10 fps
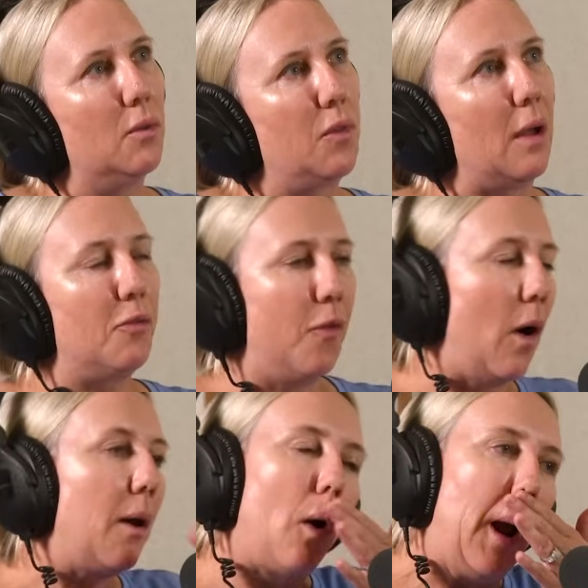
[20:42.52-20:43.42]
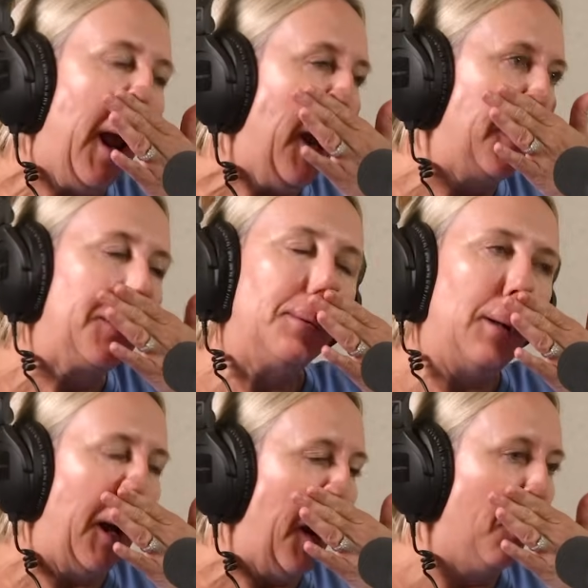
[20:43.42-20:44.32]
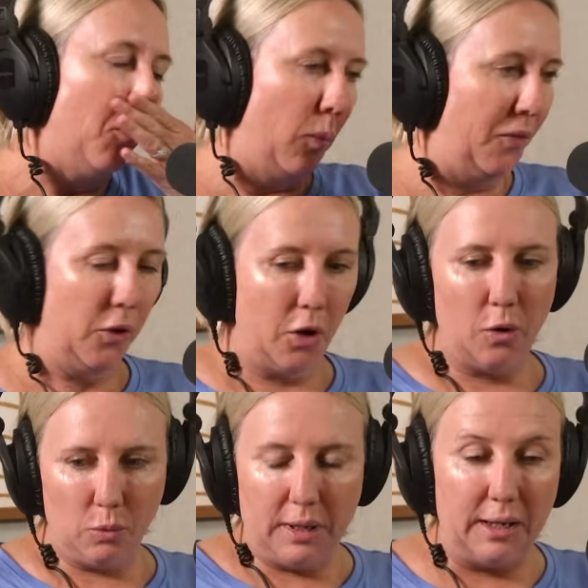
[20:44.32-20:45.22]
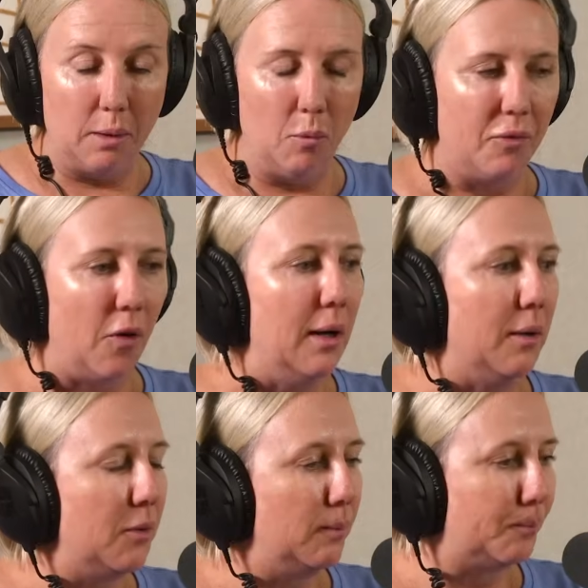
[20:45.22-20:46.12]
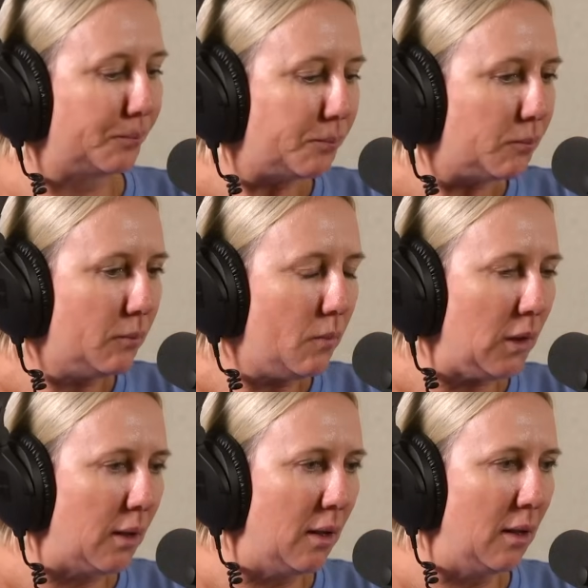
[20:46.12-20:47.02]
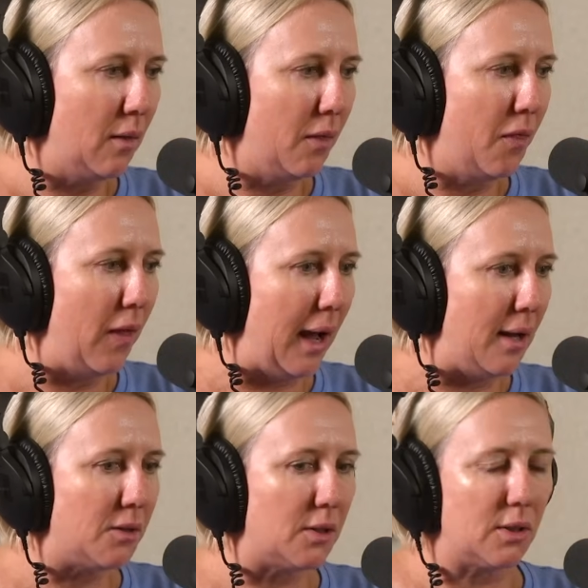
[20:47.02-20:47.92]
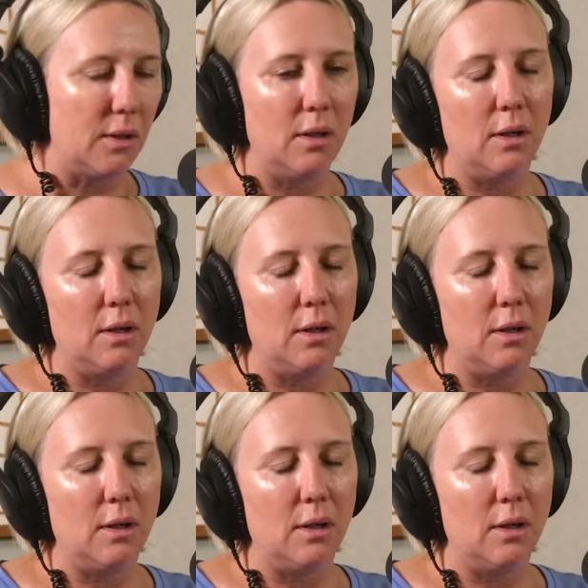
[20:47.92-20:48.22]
that fight I had with the girl kicking my friend, it's